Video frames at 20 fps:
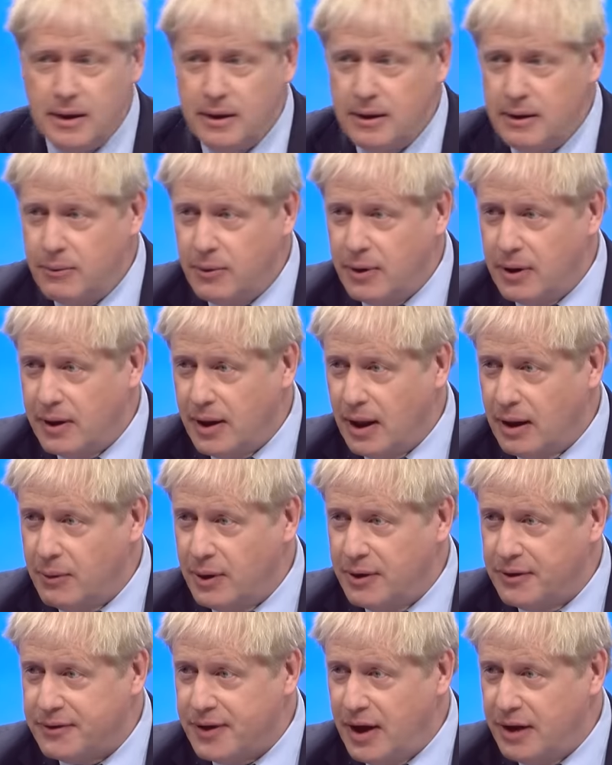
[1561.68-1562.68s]
what are the other
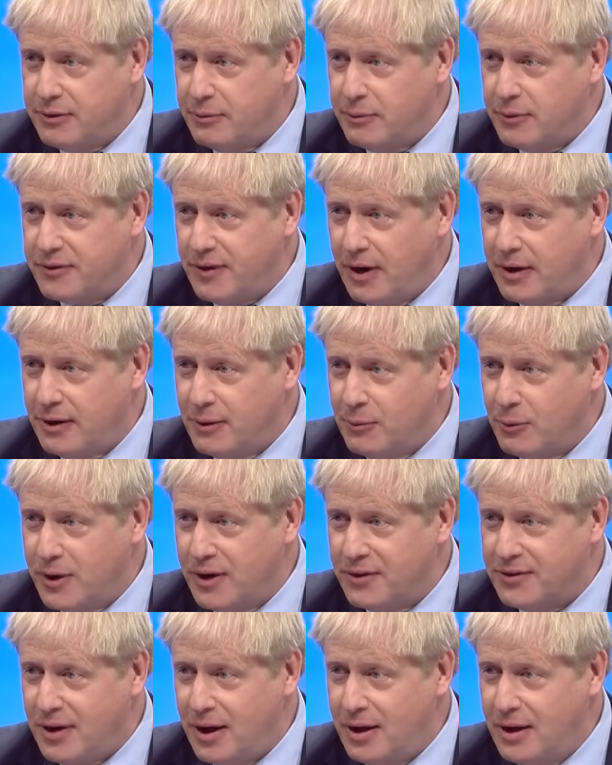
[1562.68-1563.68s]
ones, Sad? You recited them all
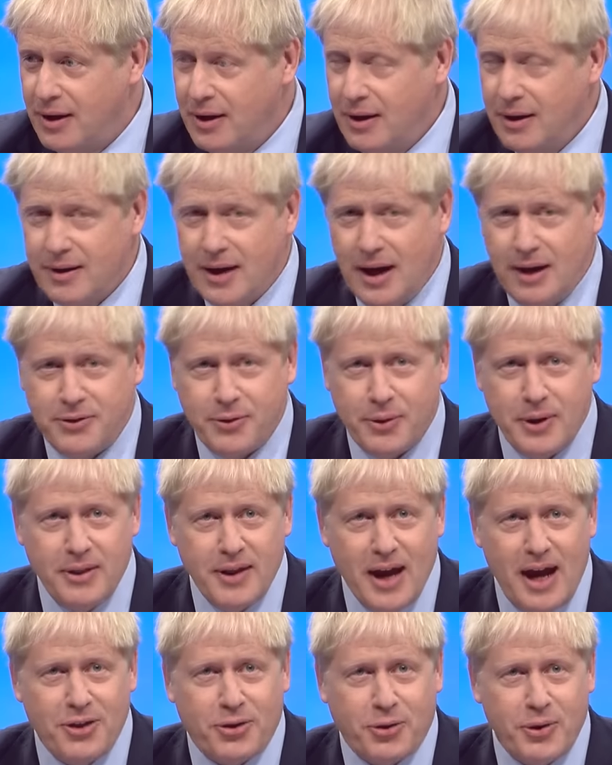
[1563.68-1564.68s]
yesterday. The A three, the
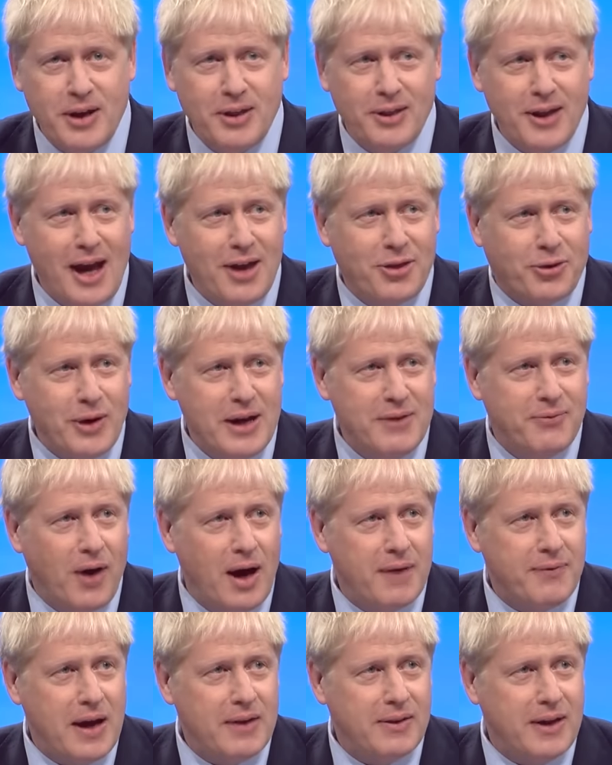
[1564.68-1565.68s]
A three, the A three
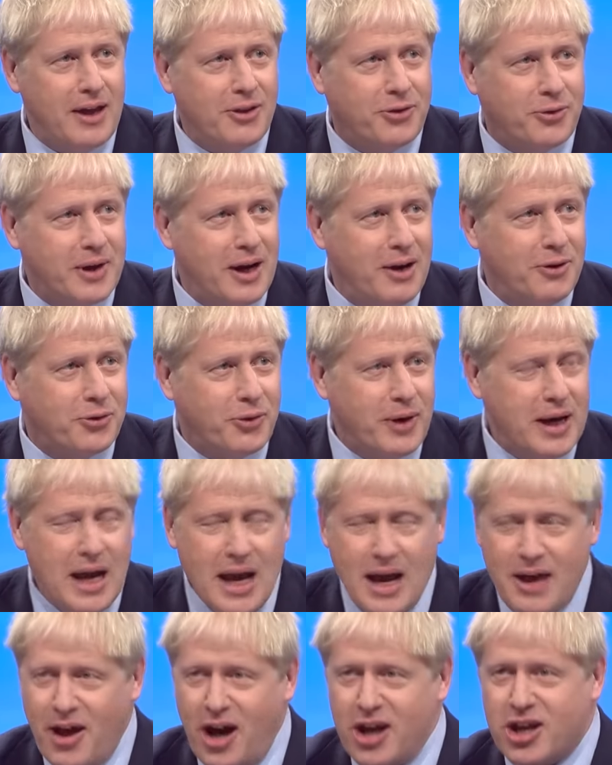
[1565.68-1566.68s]
fifty-eight, the A three oh three,
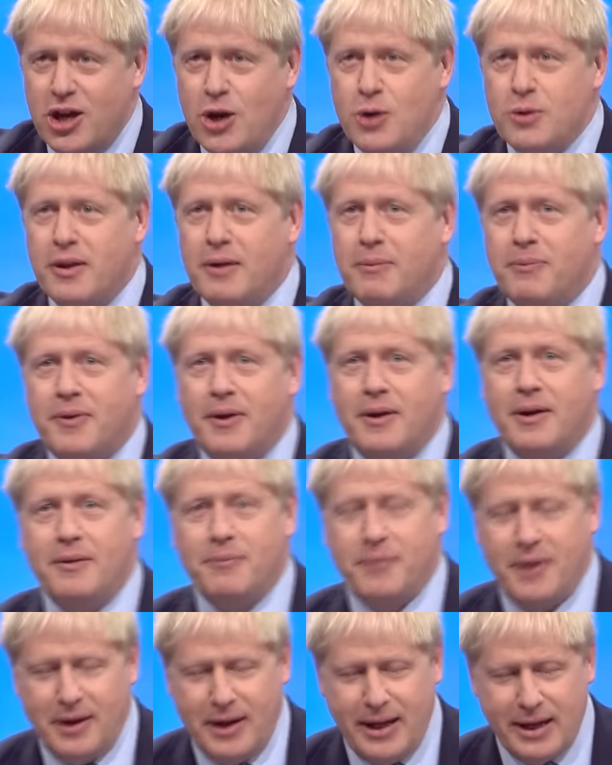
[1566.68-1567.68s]
they're huge, the, the,
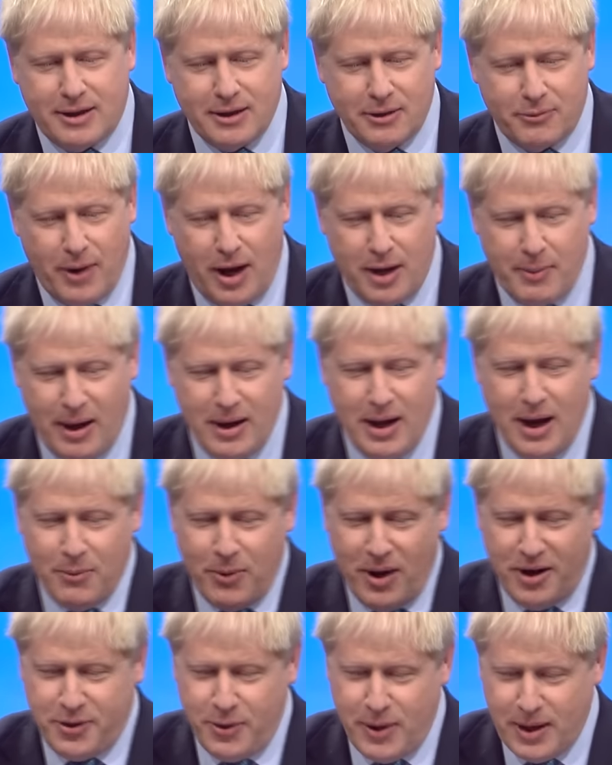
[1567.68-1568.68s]
the Lincoln roundabout. We're
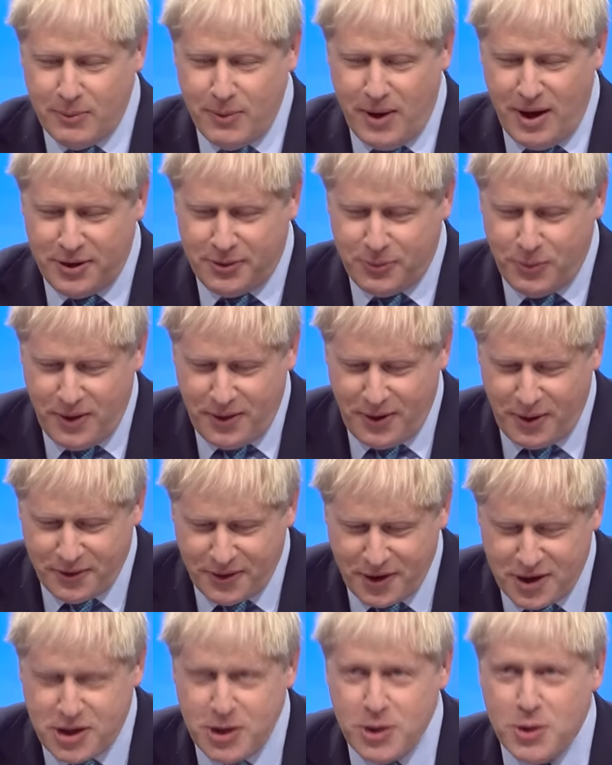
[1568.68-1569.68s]
doing, we're, we're, there is a
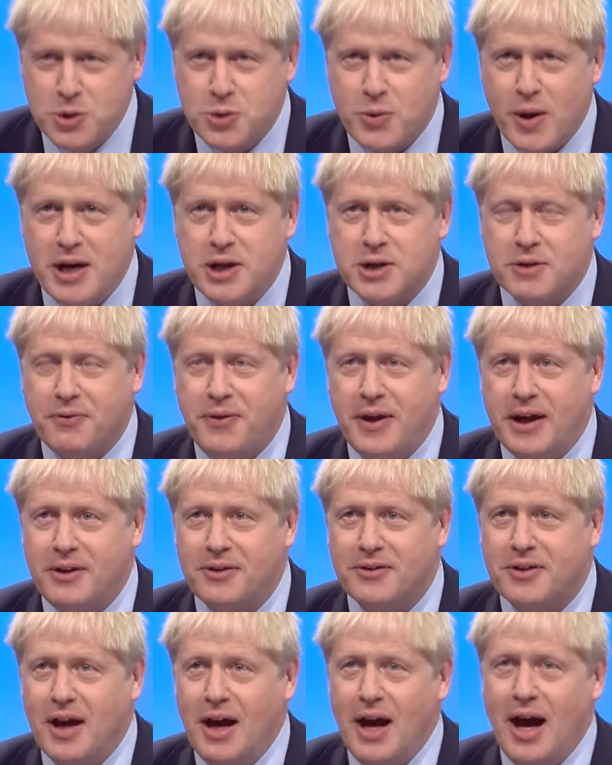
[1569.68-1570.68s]
huge range of
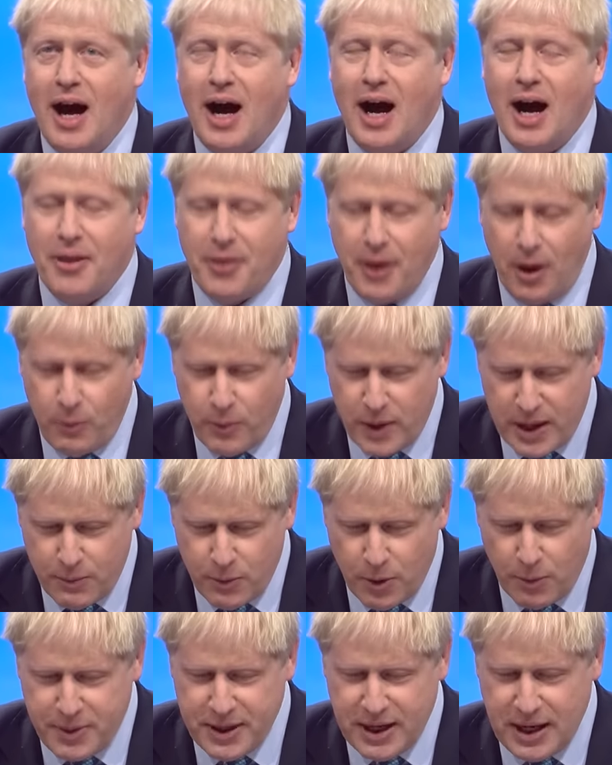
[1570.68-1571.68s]
things uh, that we
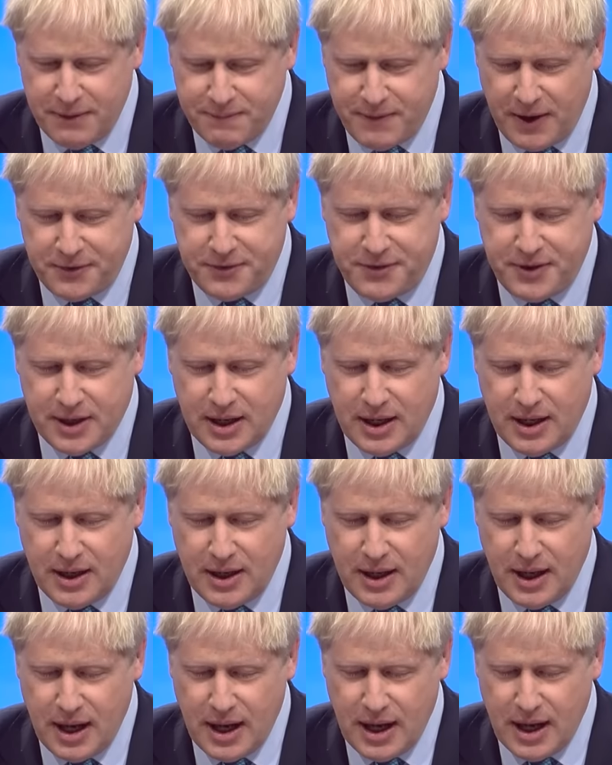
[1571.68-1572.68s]
will be investing in
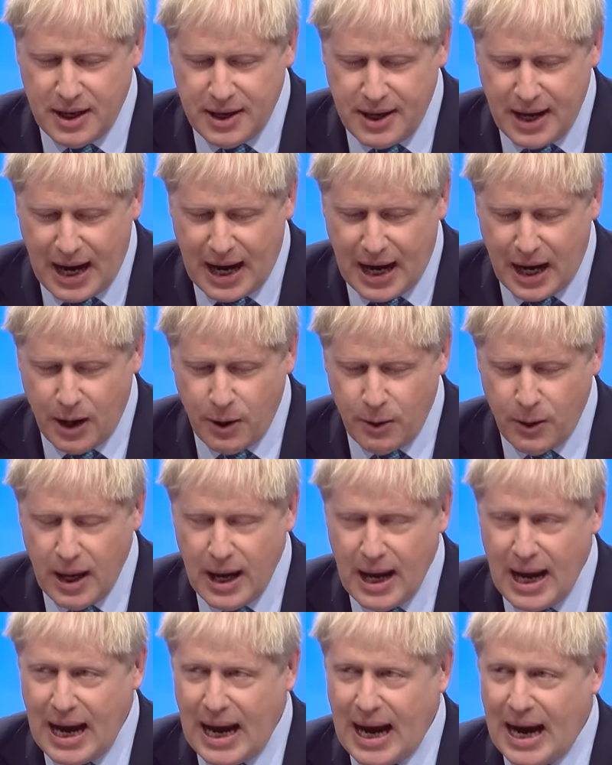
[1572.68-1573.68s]
now.
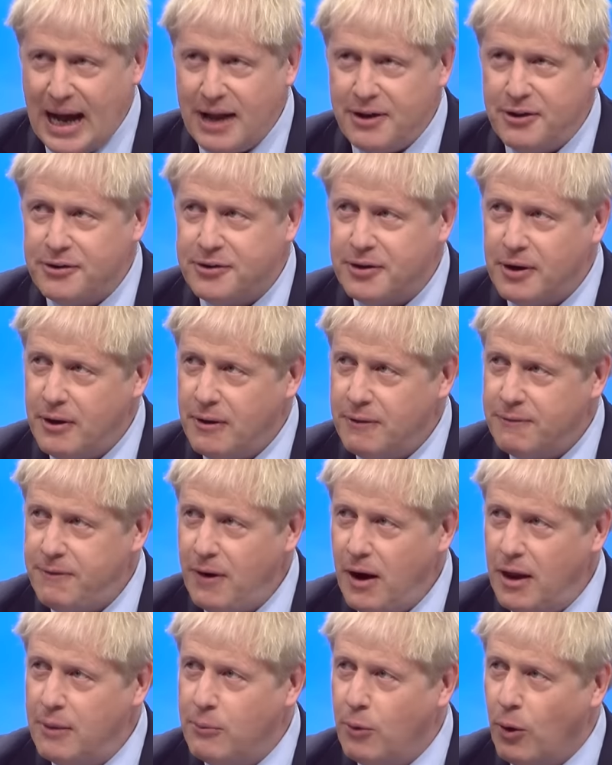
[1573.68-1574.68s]
And
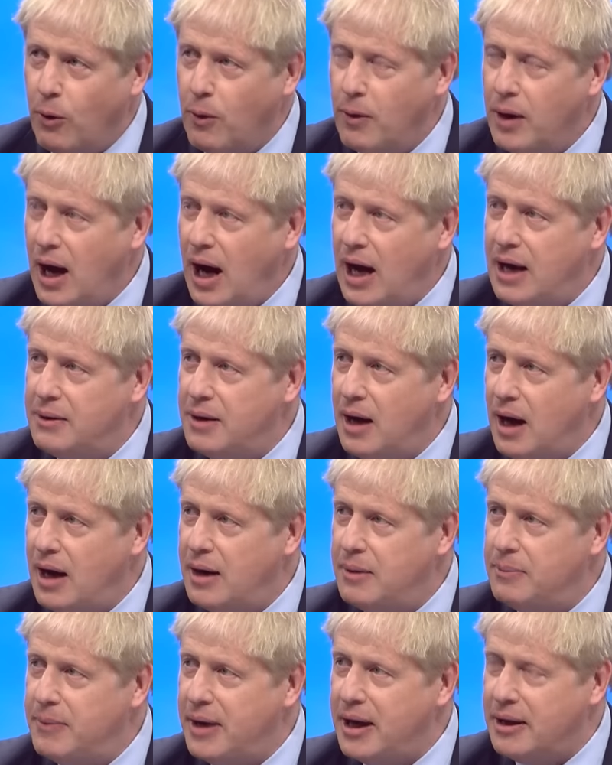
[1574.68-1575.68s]
furthermore, I, I
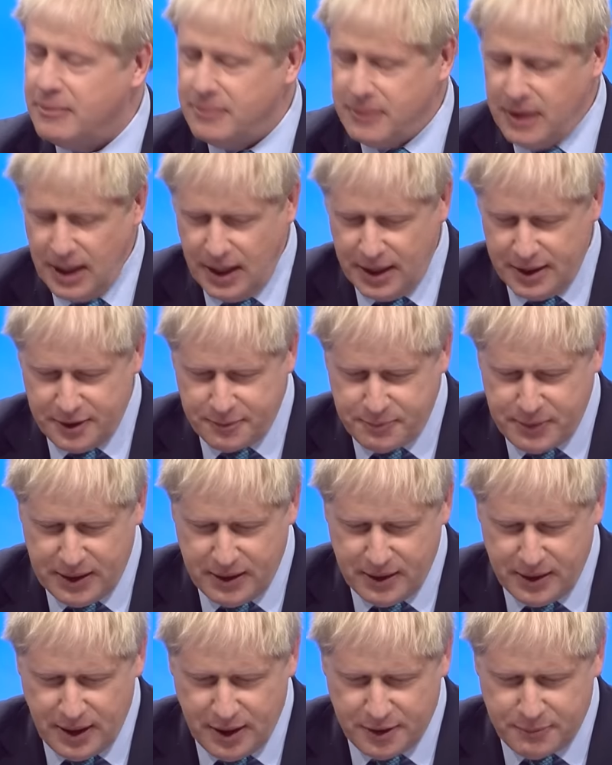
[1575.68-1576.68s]
admit, and it's
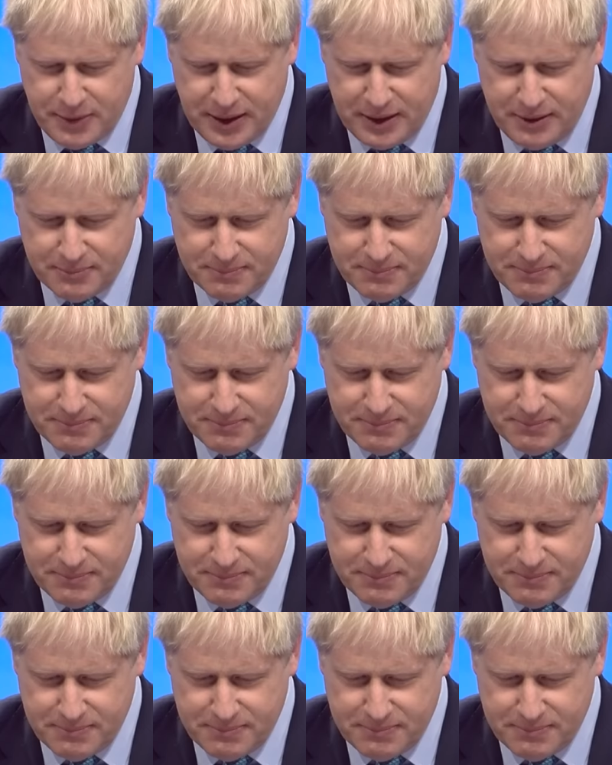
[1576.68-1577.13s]
been, it's been